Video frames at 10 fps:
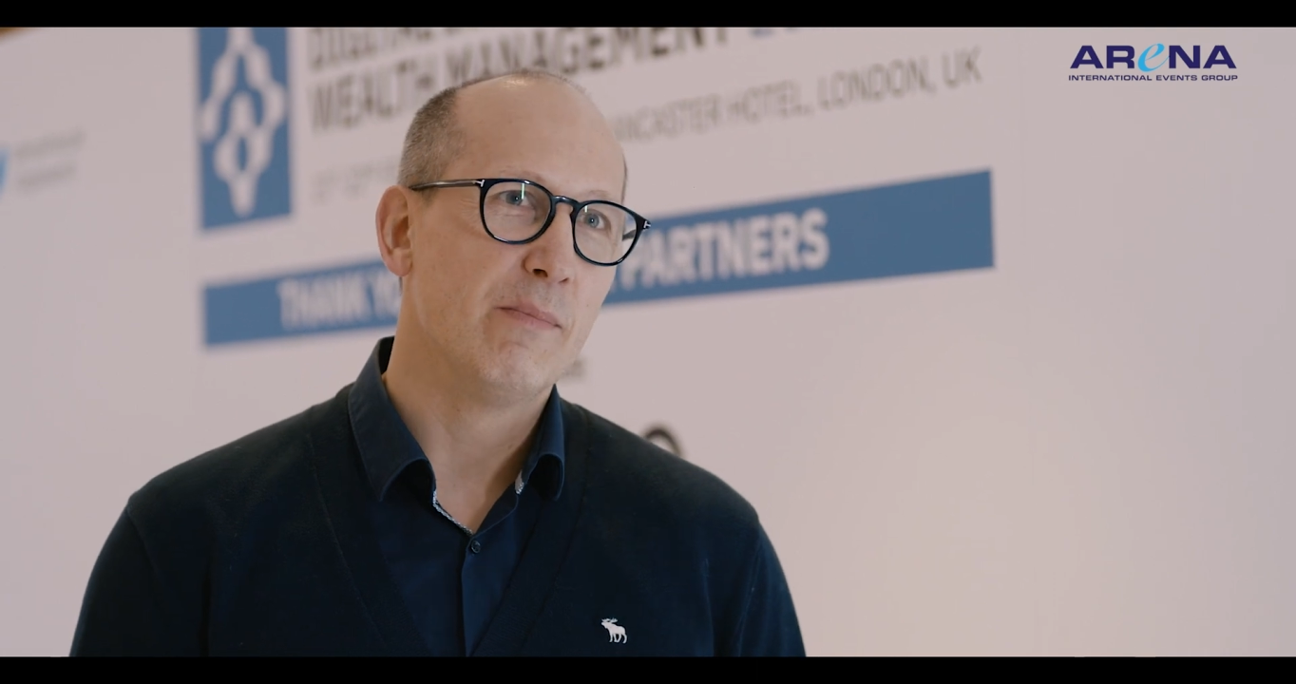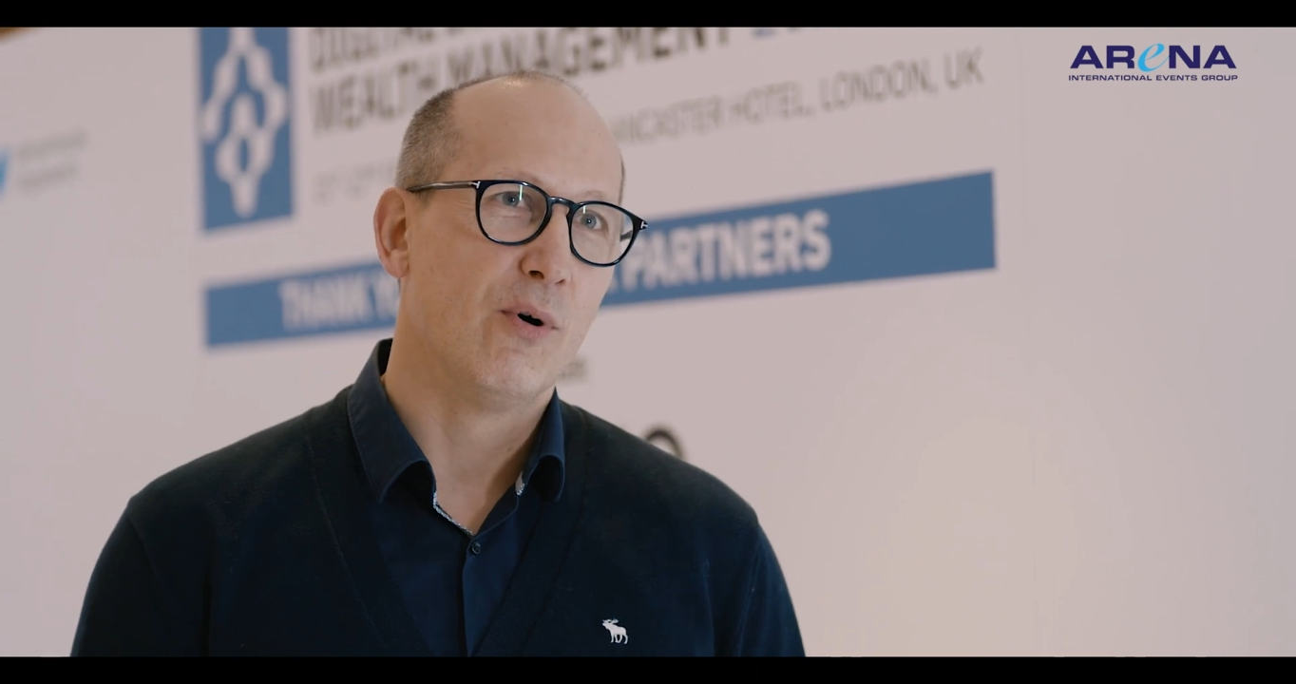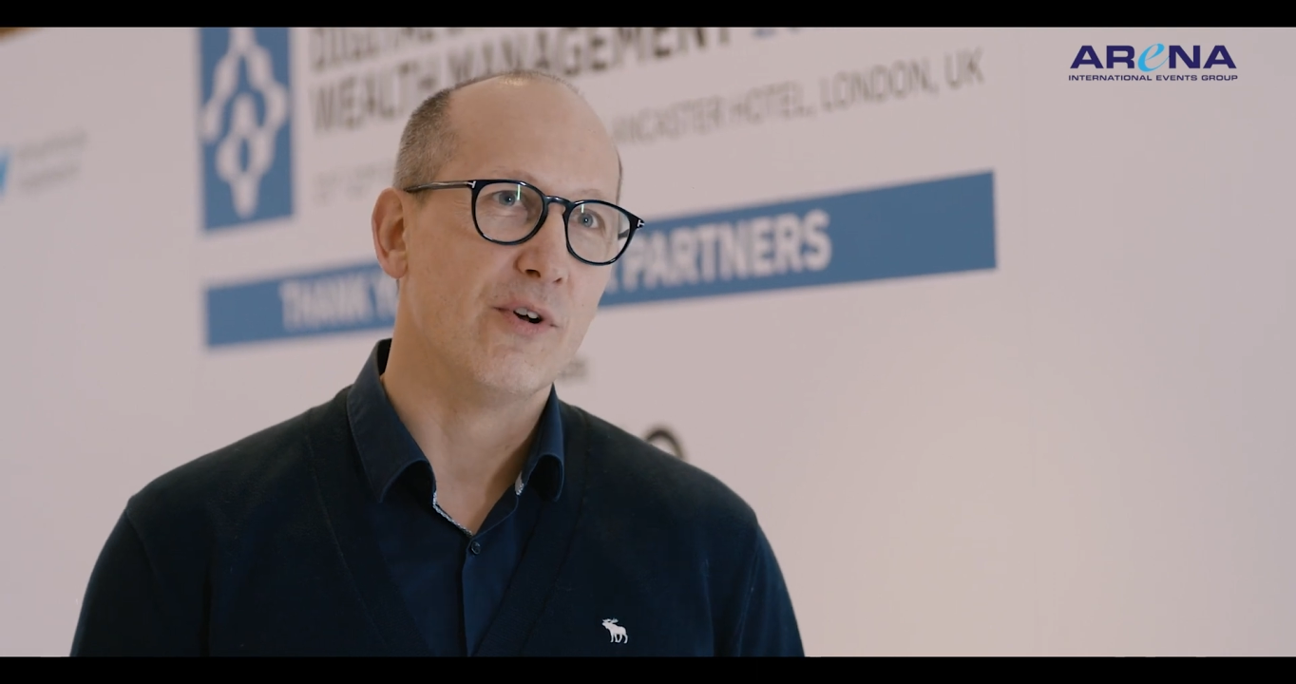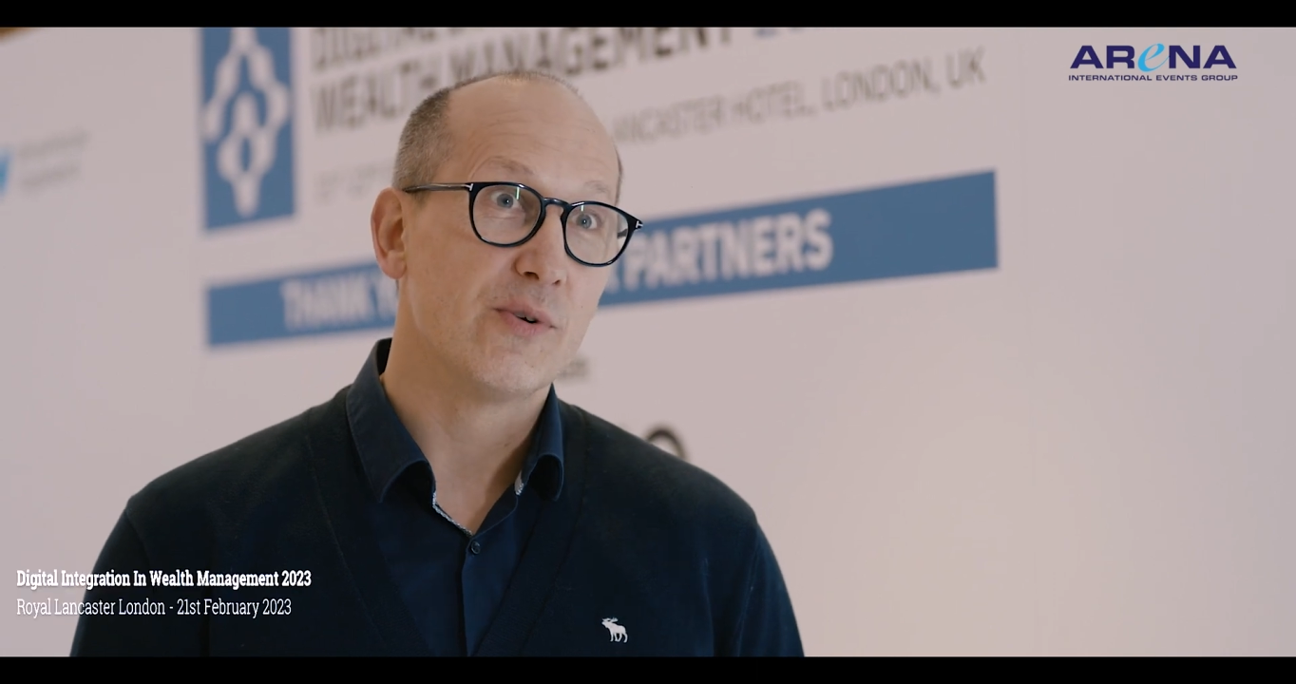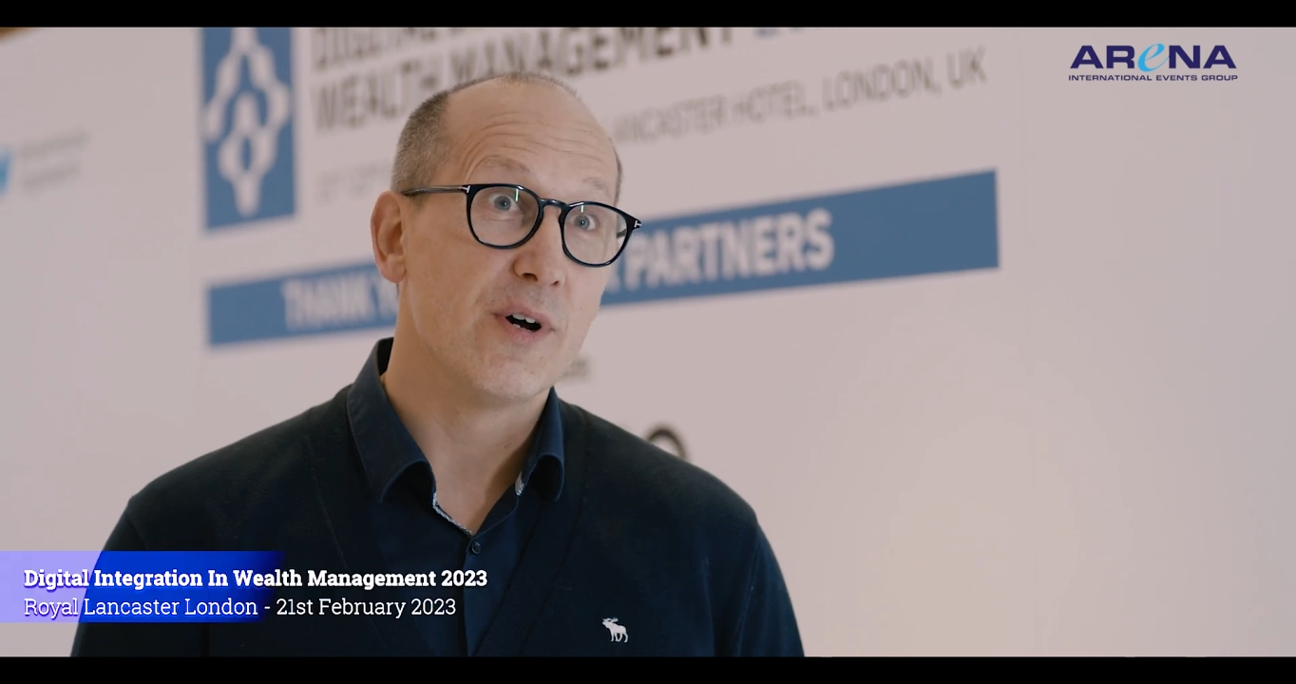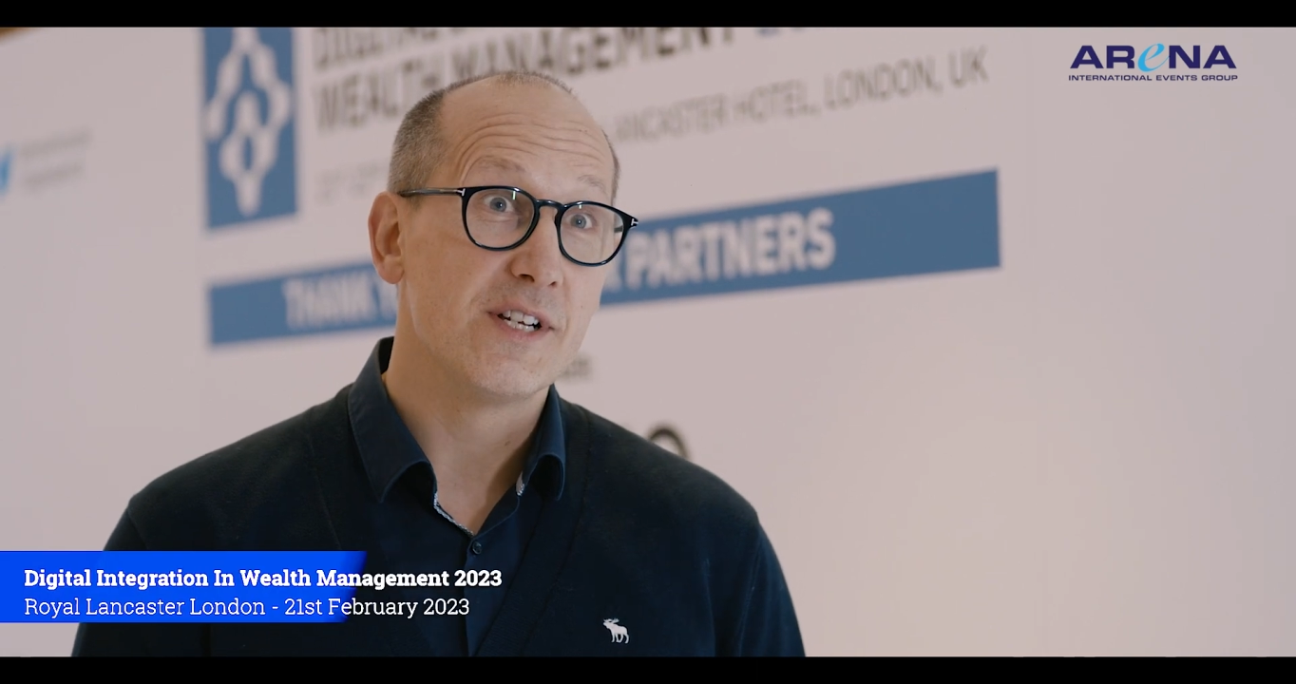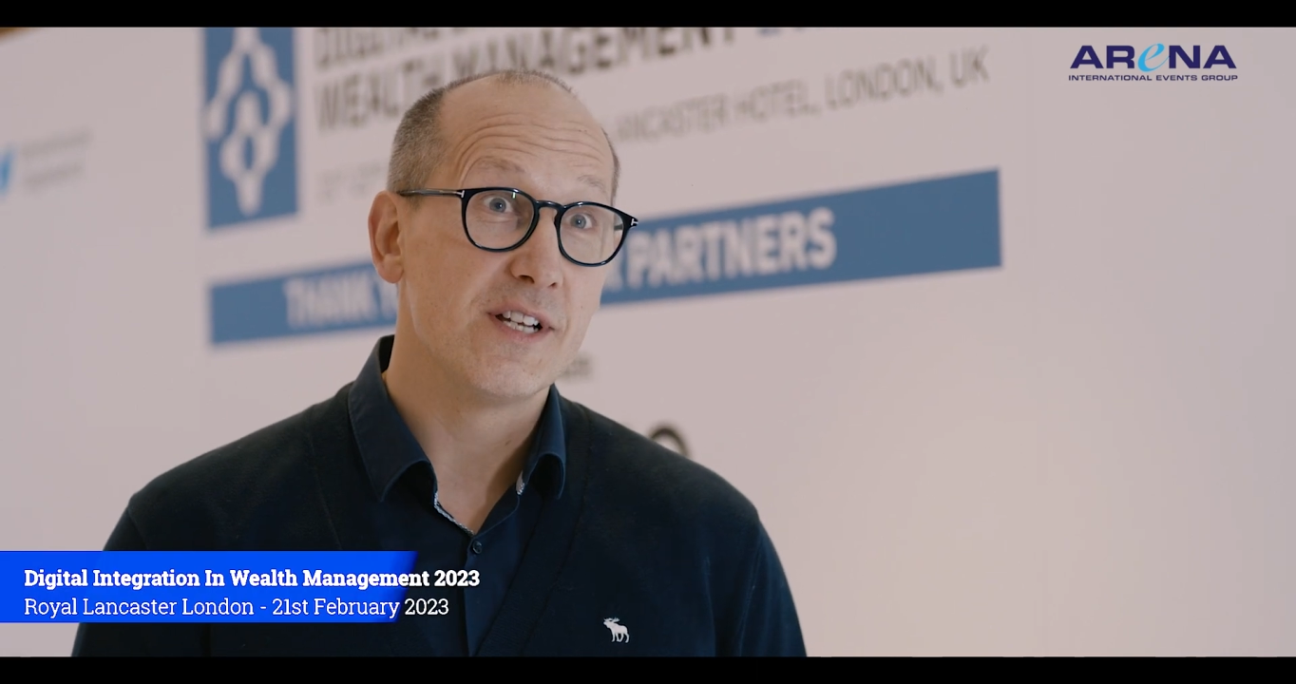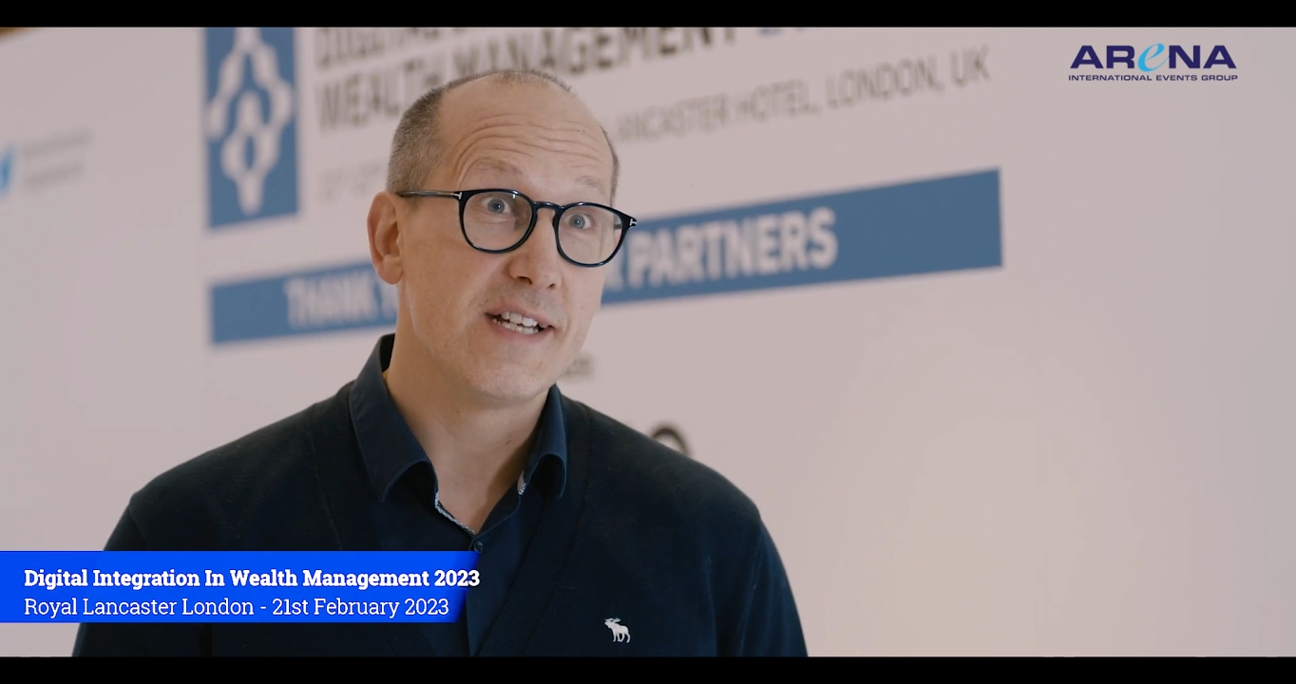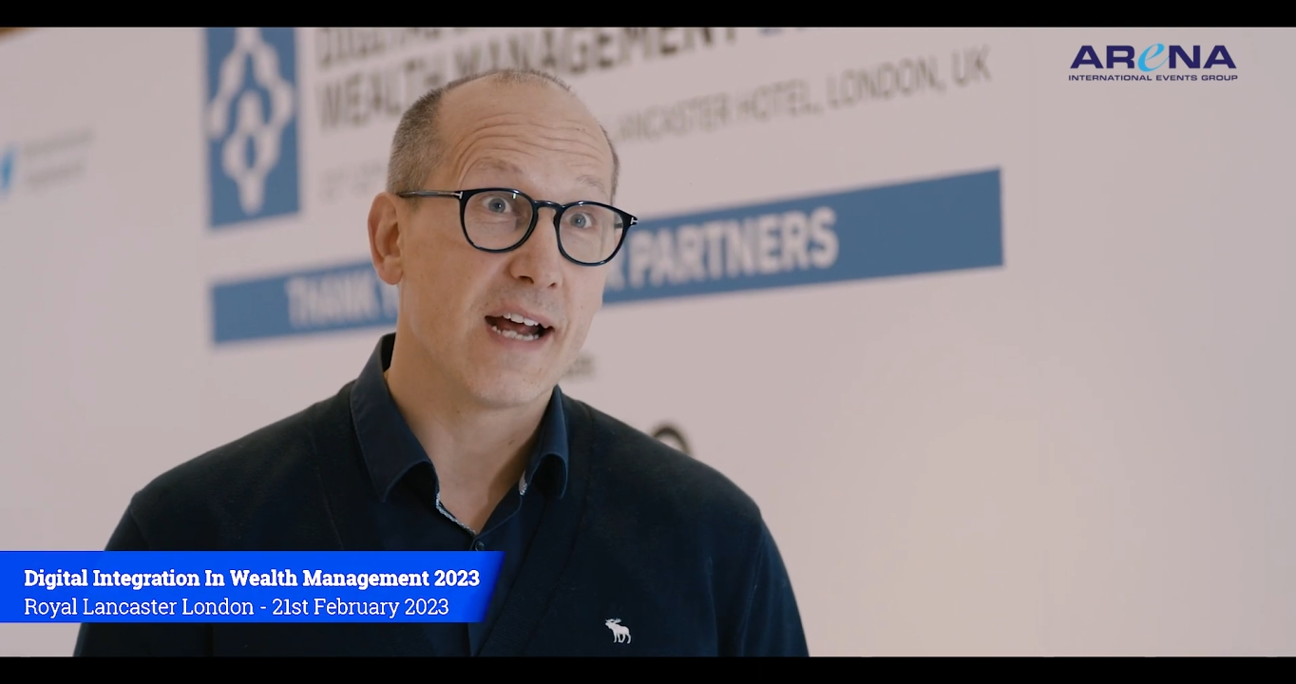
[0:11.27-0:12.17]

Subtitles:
important to us as a